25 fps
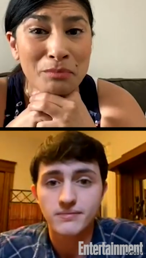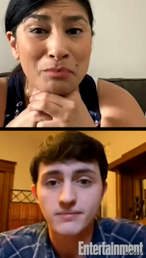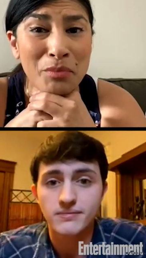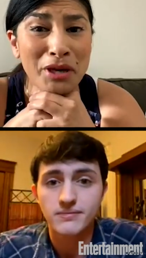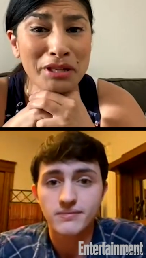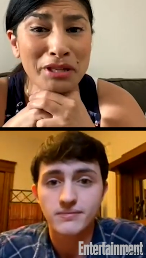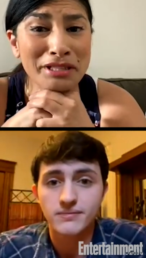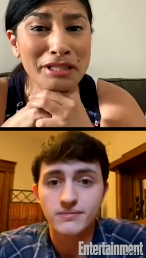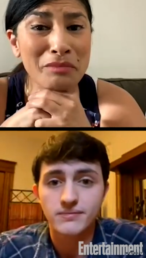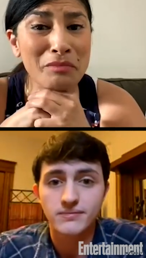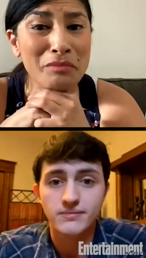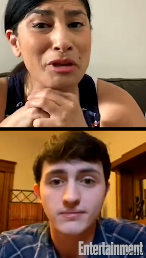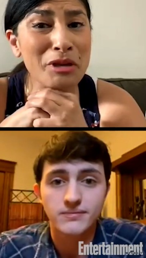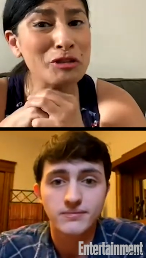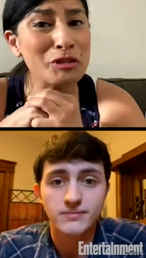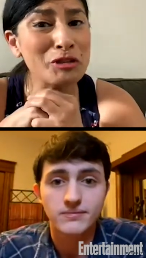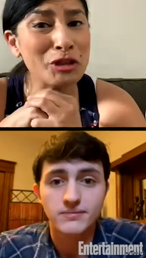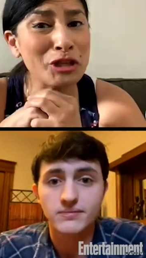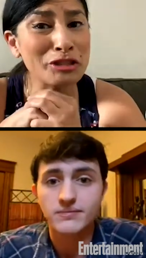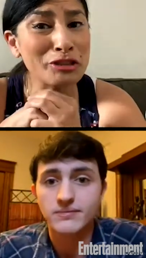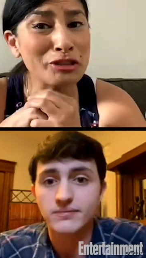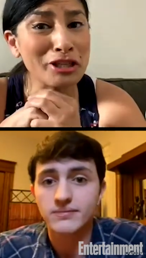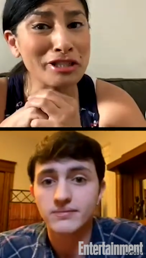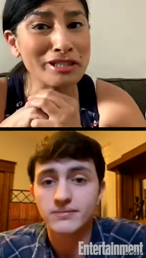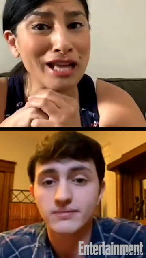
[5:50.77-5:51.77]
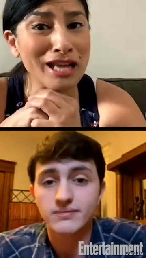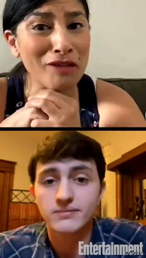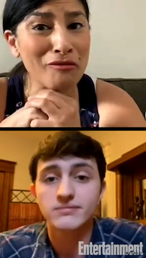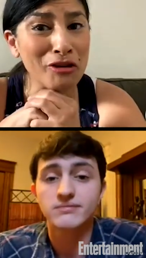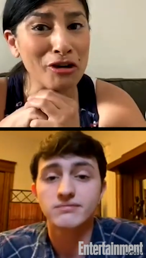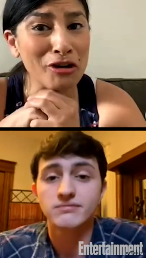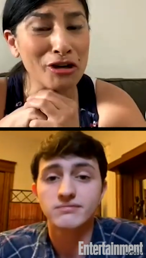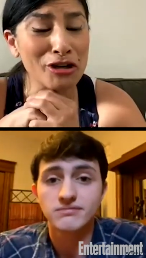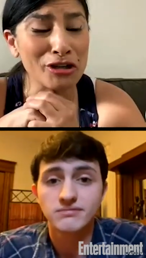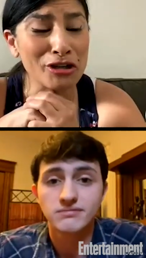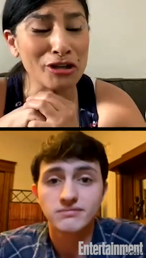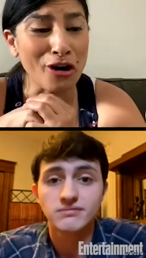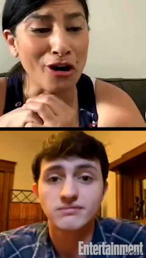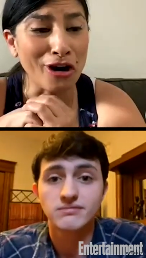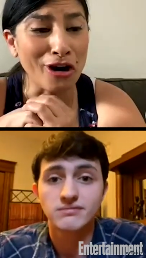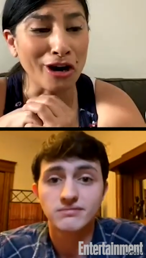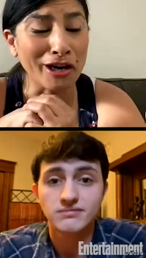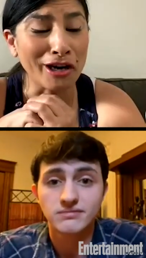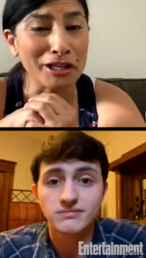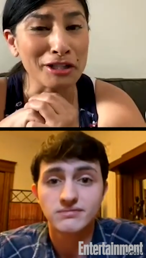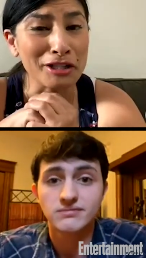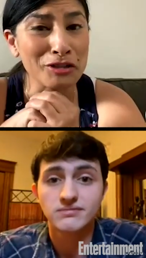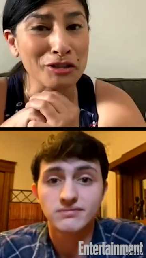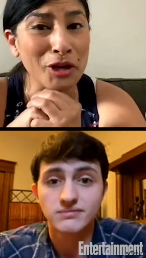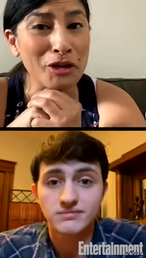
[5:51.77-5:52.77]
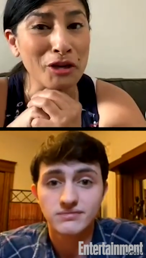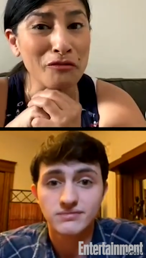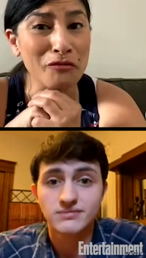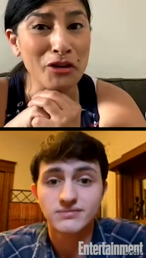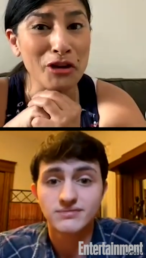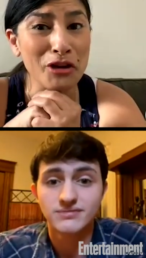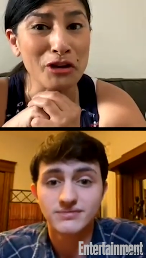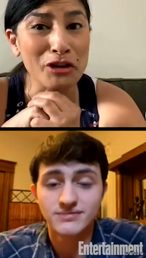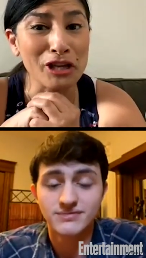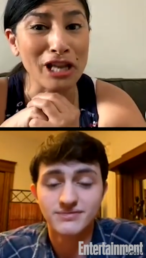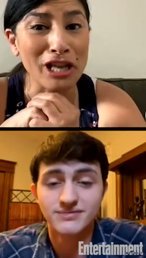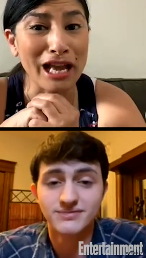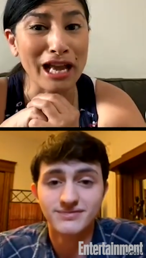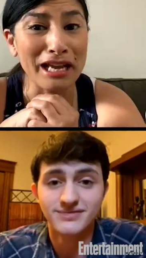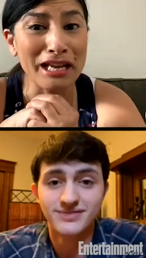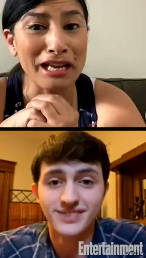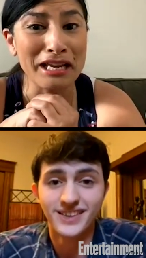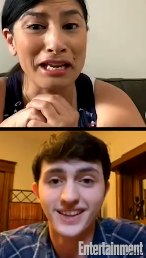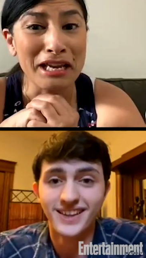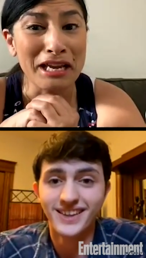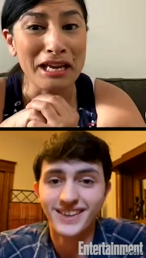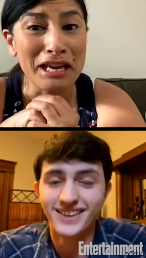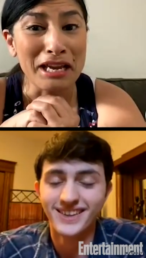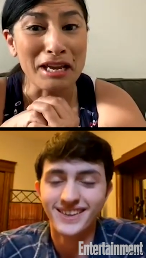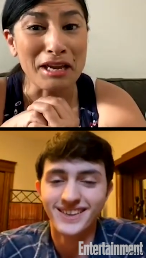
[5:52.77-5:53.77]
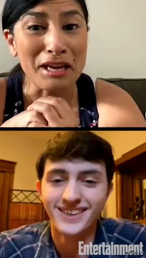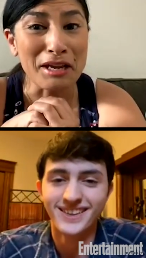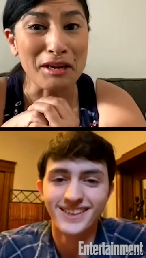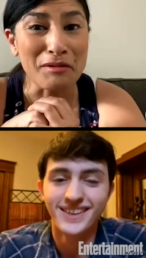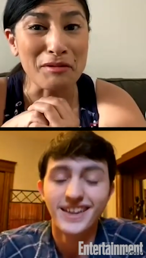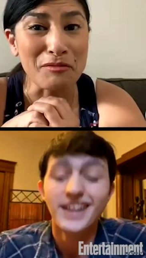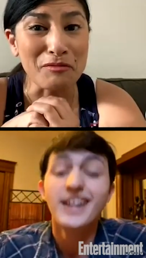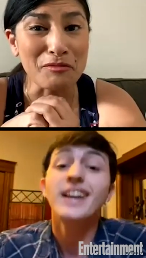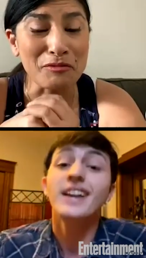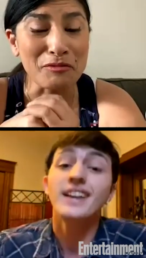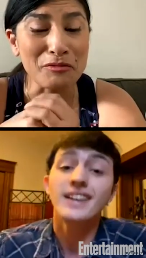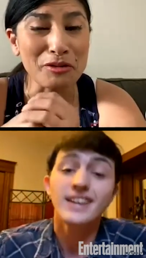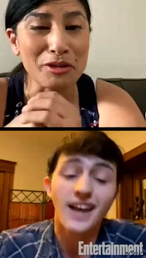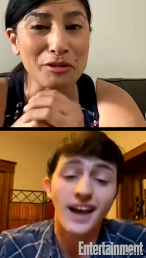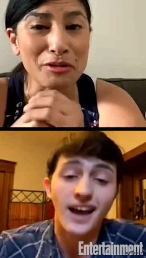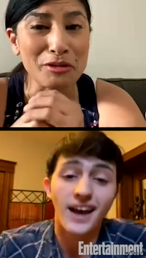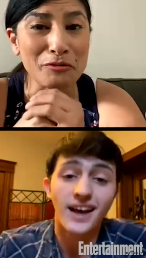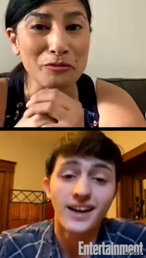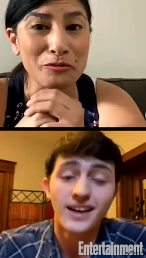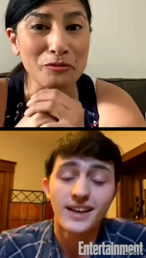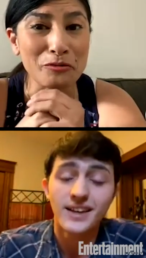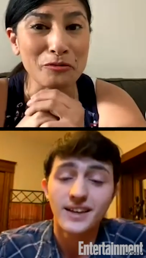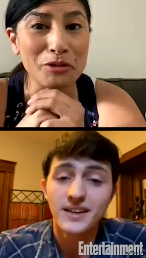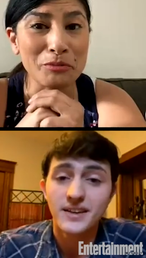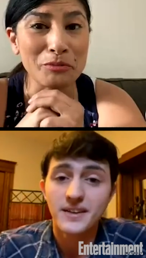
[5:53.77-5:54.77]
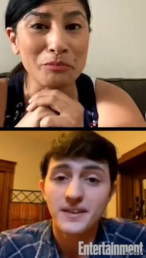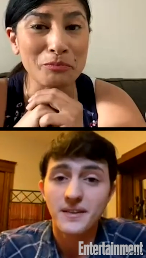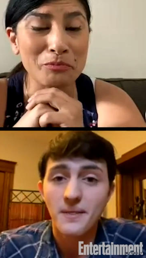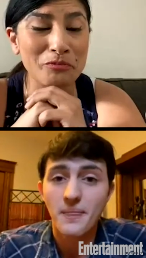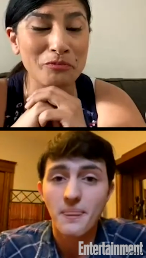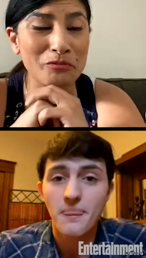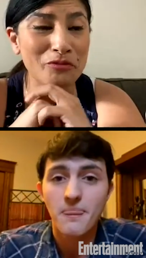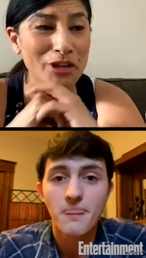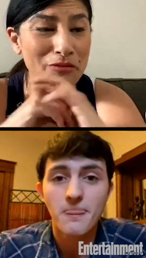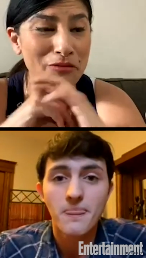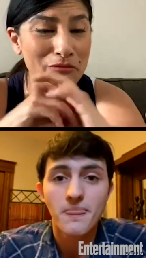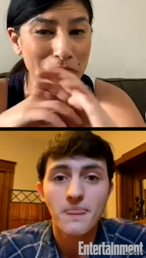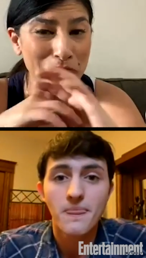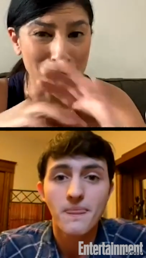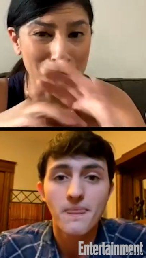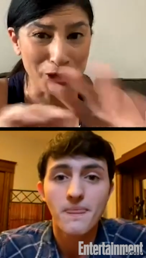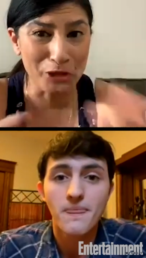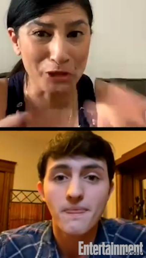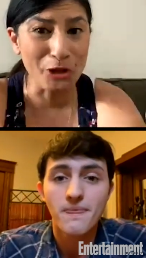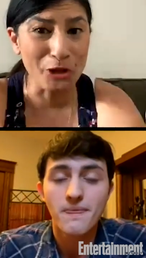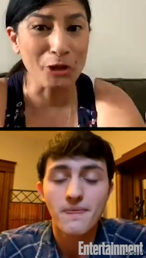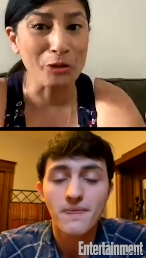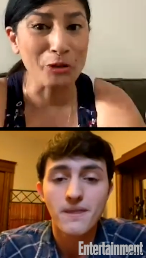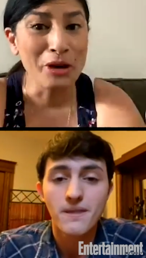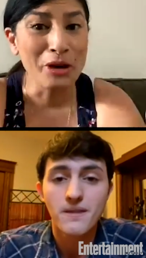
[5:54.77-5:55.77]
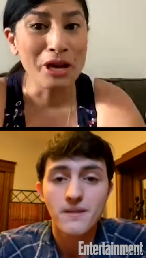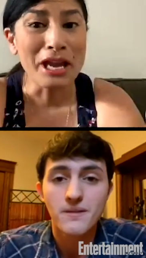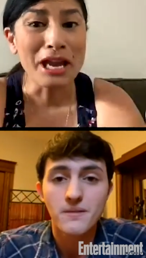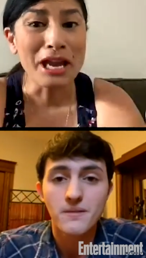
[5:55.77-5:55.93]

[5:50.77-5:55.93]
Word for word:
Speaker 1: But Demetri does have a good heart. So I feel like if you know,